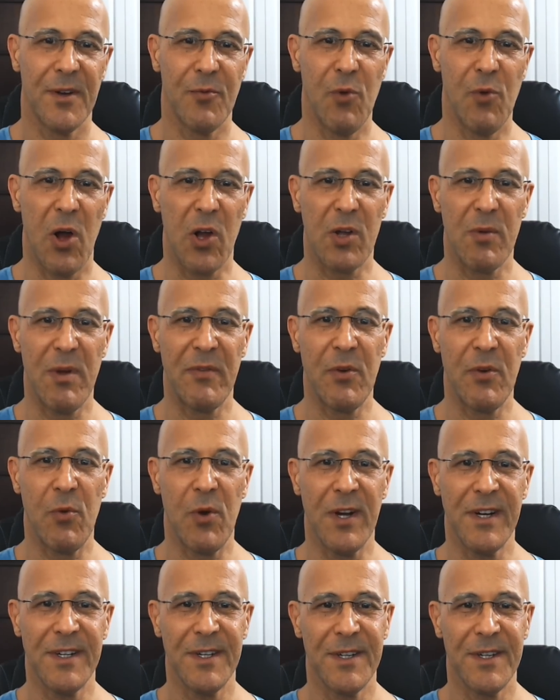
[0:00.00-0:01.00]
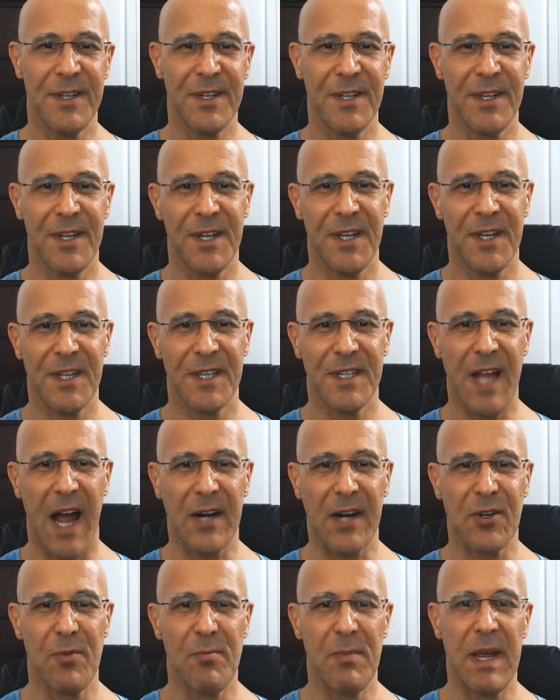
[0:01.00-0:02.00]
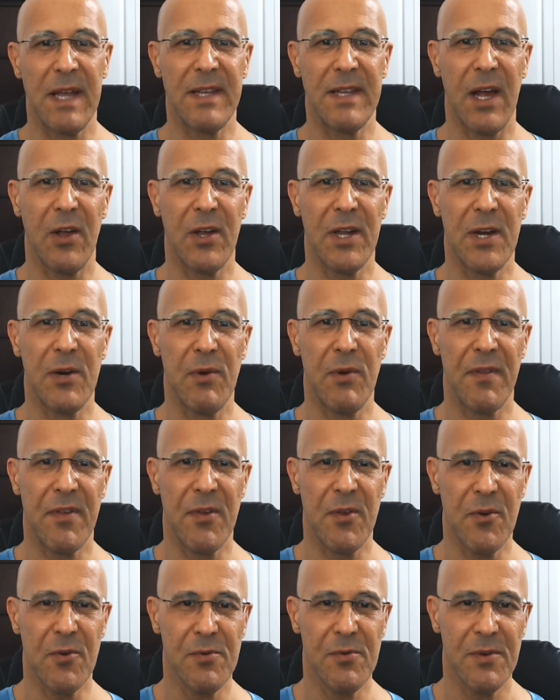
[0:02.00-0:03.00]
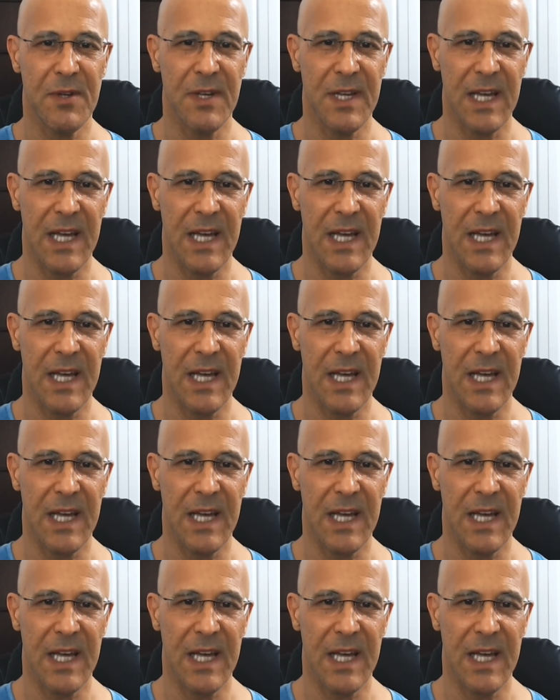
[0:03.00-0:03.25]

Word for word: Welcome, everyone. Dr. Mandell here with you.